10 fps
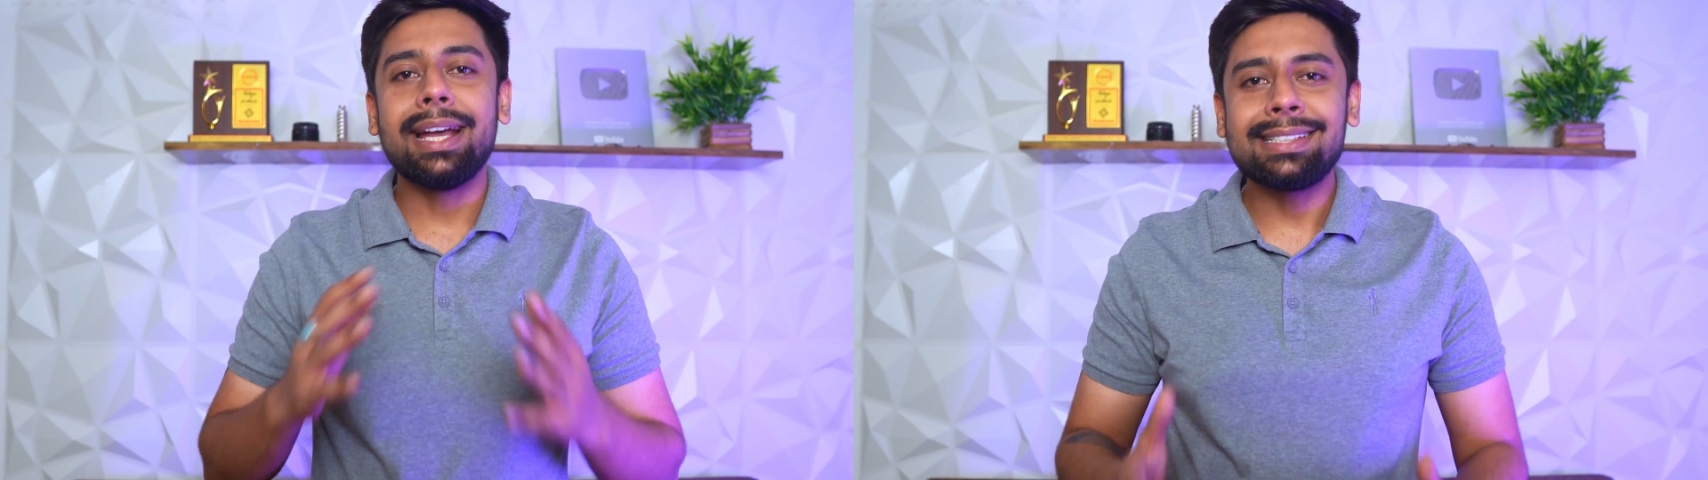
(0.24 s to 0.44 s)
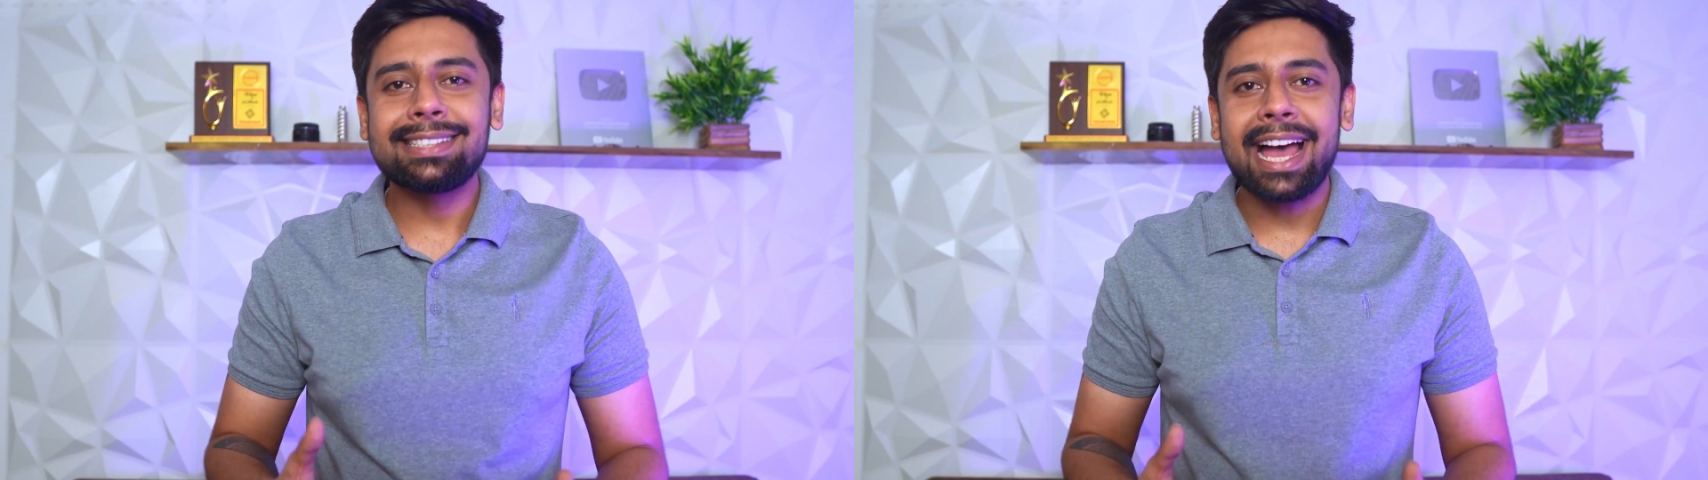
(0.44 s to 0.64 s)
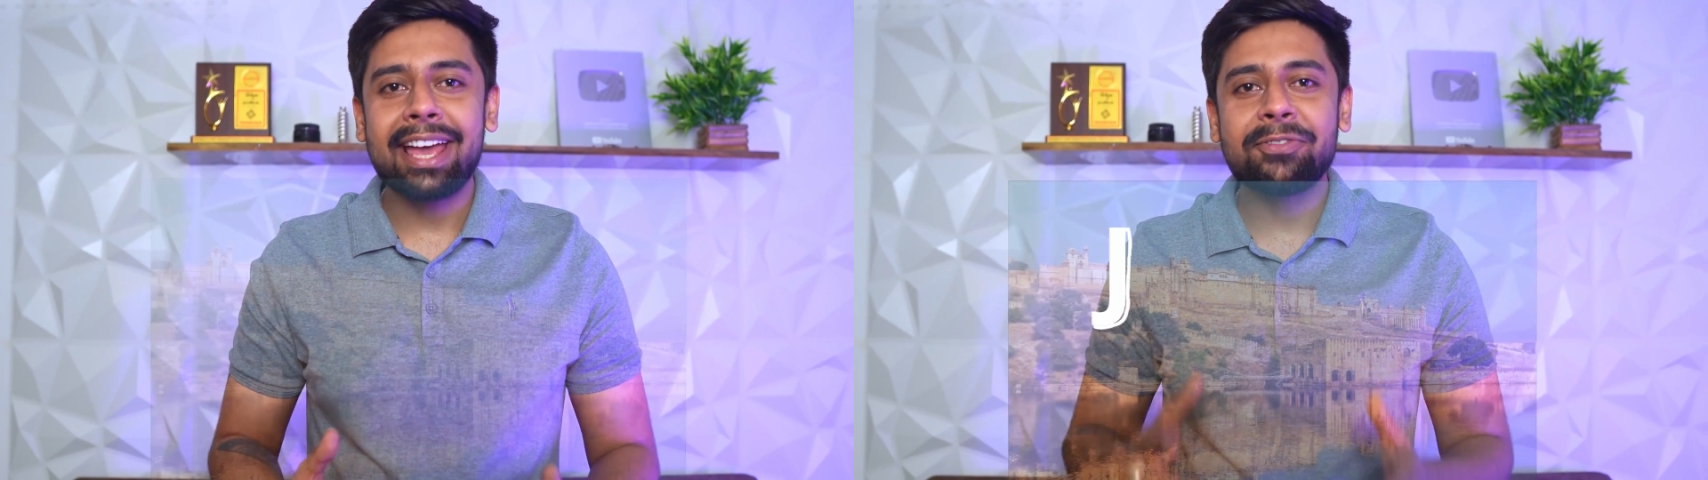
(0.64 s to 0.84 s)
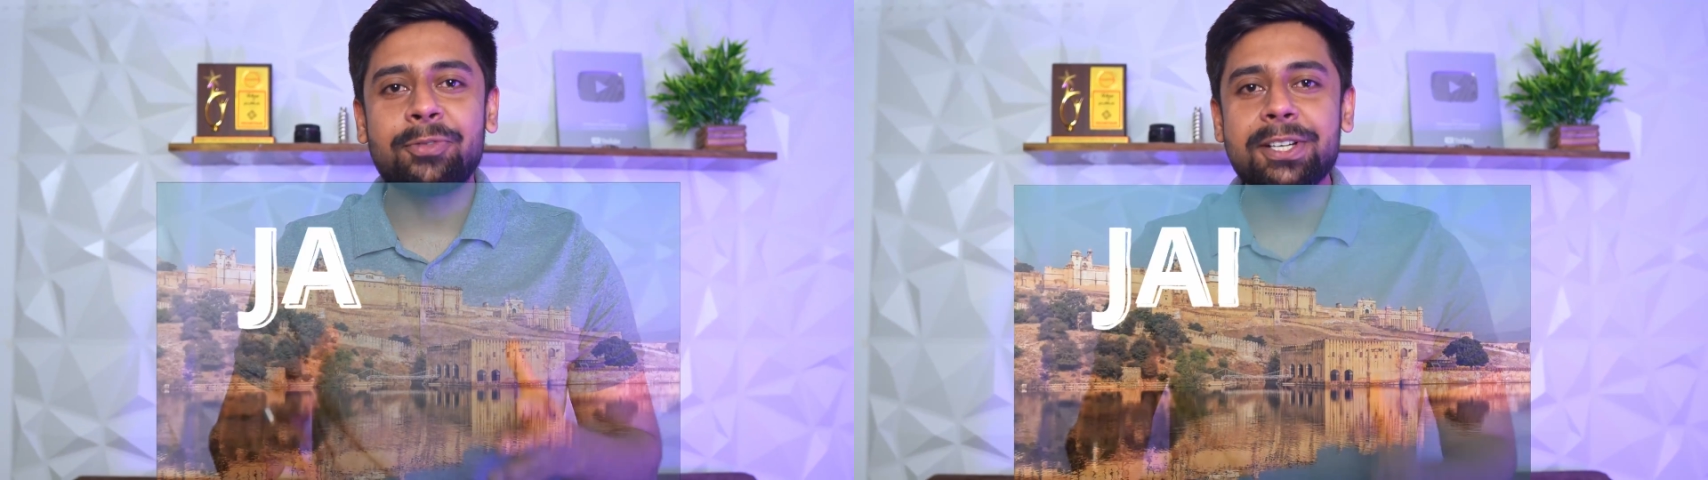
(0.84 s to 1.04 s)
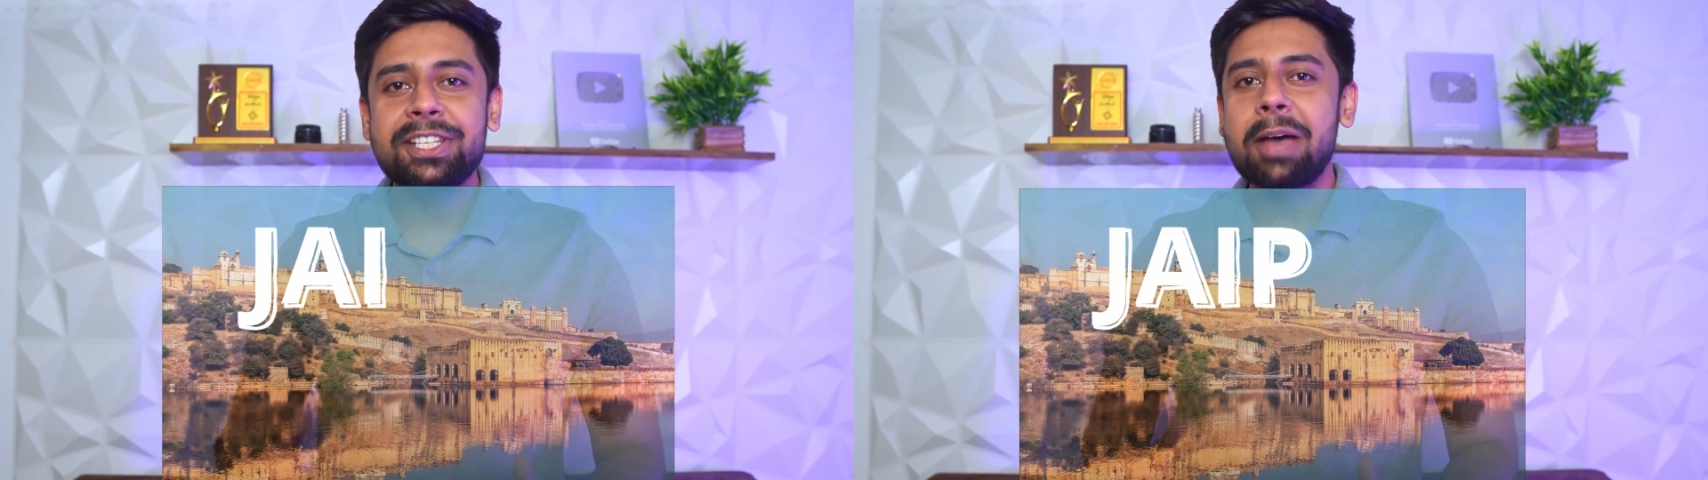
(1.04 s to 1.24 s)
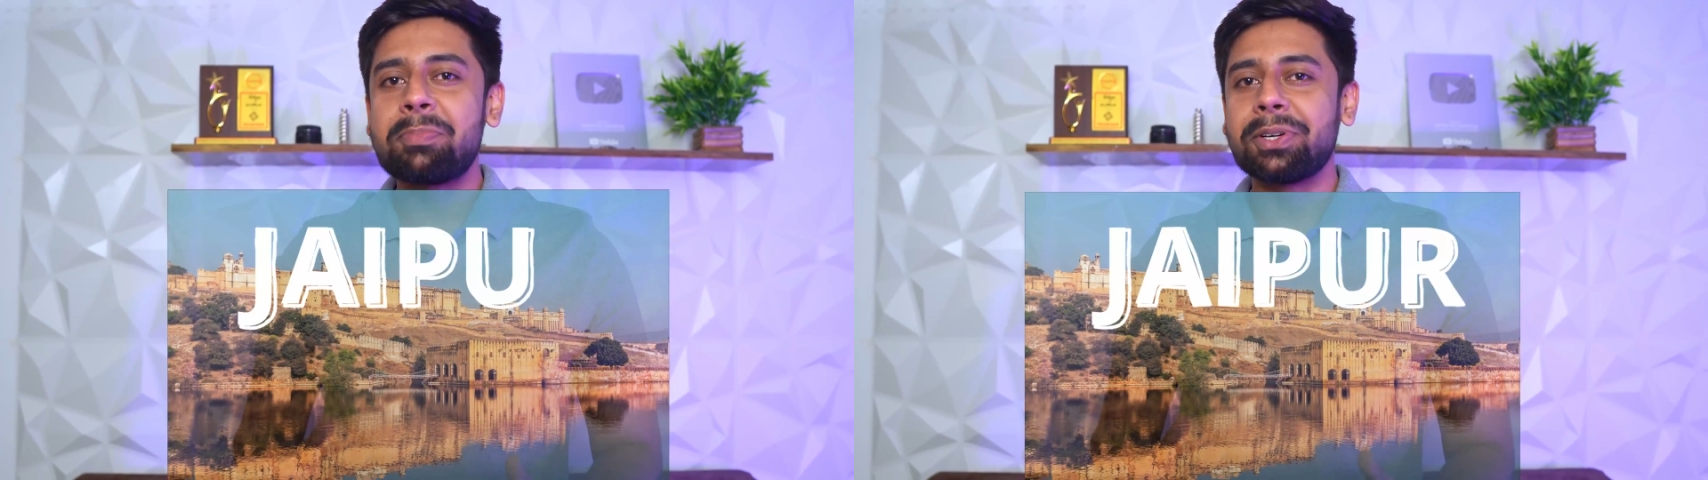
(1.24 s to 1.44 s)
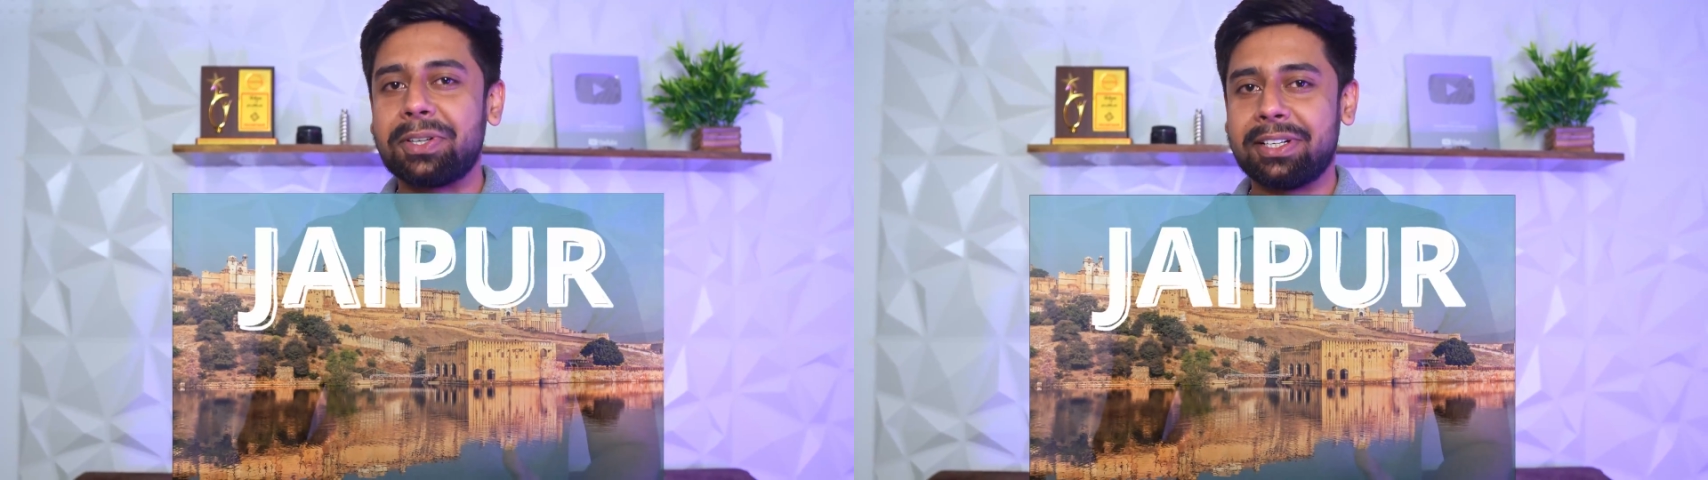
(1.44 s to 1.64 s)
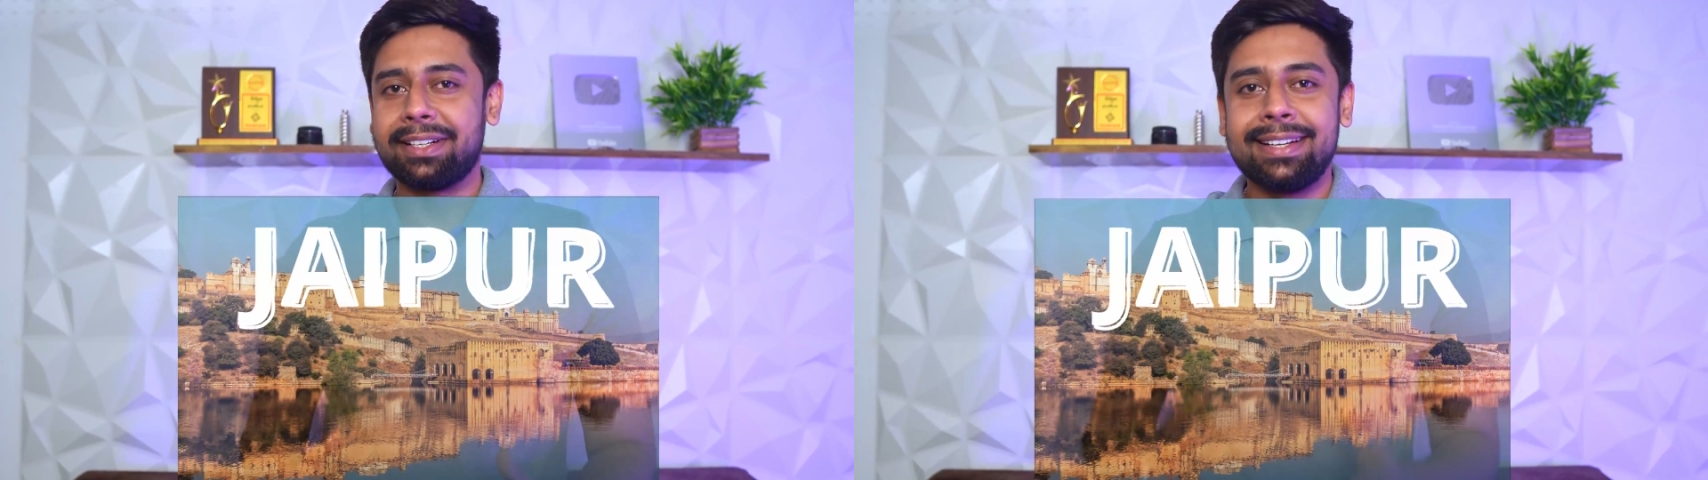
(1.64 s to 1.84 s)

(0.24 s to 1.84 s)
It's time for Jaipur.